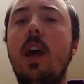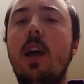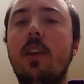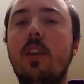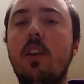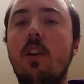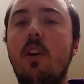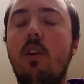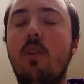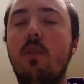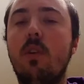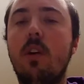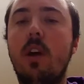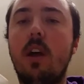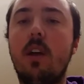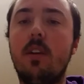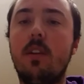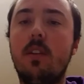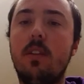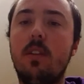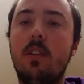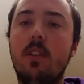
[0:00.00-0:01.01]
you know,
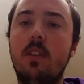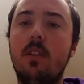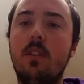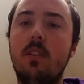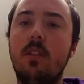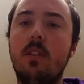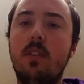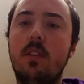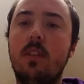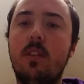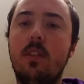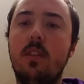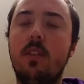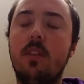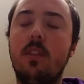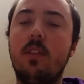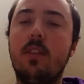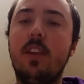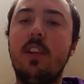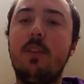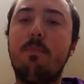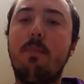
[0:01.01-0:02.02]

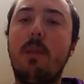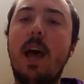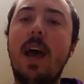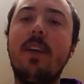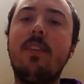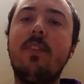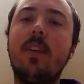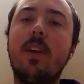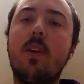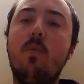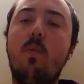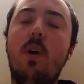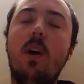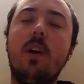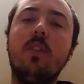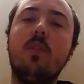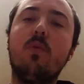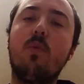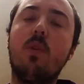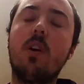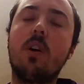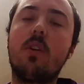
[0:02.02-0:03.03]
these plastic
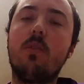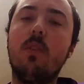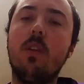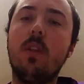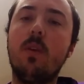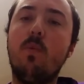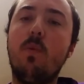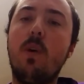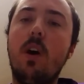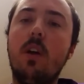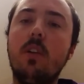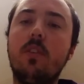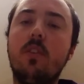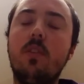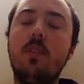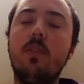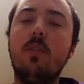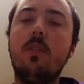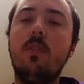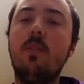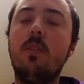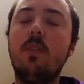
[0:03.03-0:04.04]
ones work really well
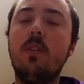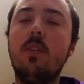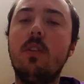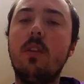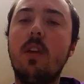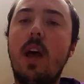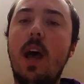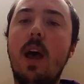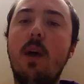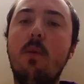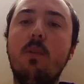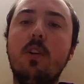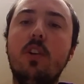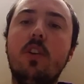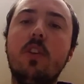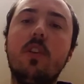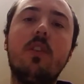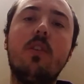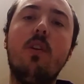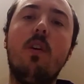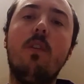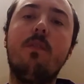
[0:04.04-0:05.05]
too. I would
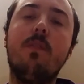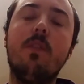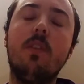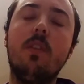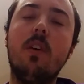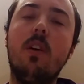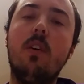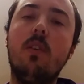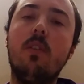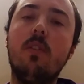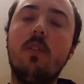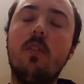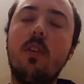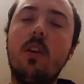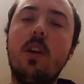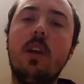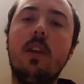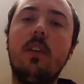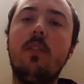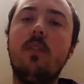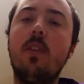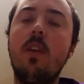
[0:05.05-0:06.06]
just go for those
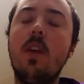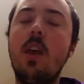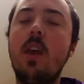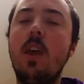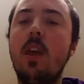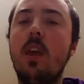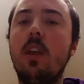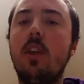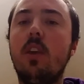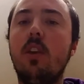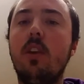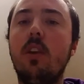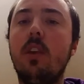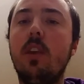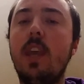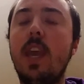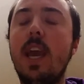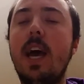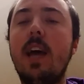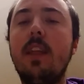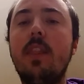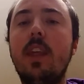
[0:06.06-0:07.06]
because,
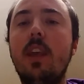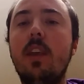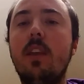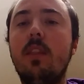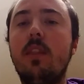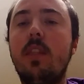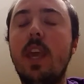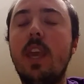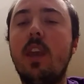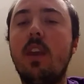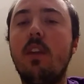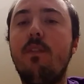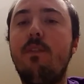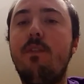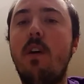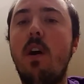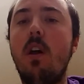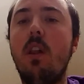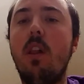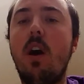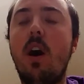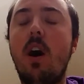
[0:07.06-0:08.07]
yeah, they could
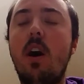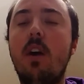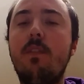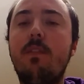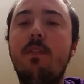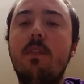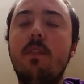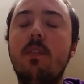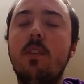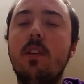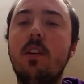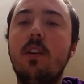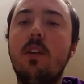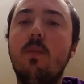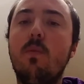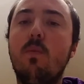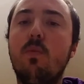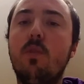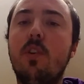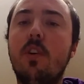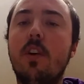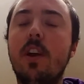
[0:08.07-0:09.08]
fall off
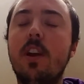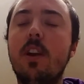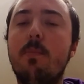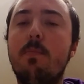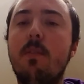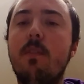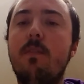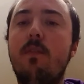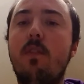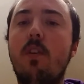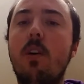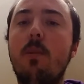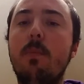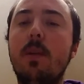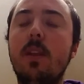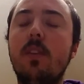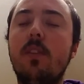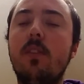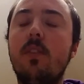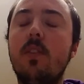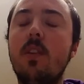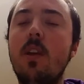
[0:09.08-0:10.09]
during a
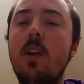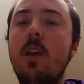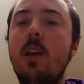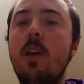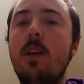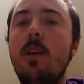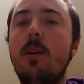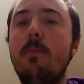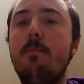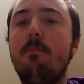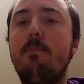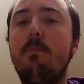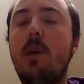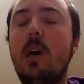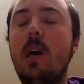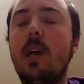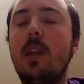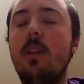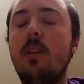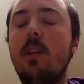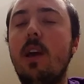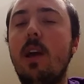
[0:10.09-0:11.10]
performance,
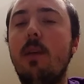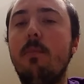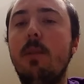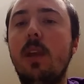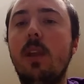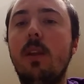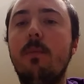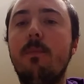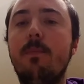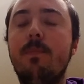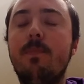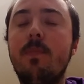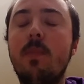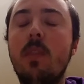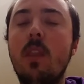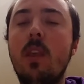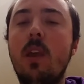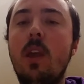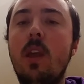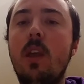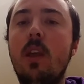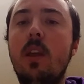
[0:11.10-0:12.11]
but I mean,
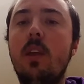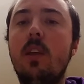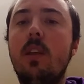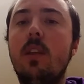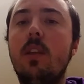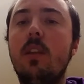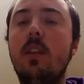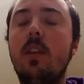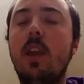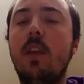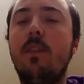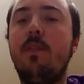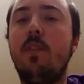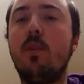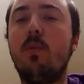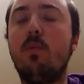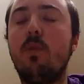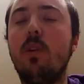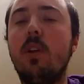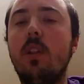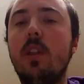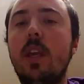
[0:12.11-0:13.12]
if you're
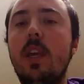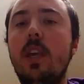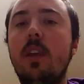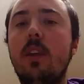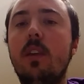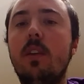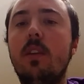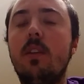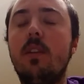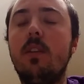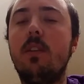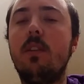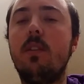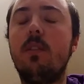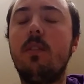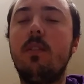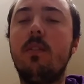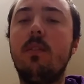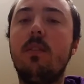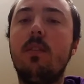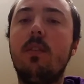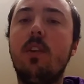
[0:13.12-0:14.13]
really,
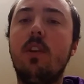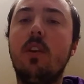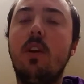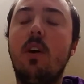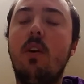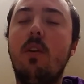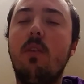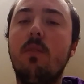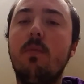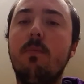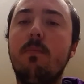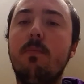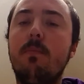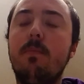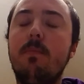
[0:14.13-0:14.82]
you know,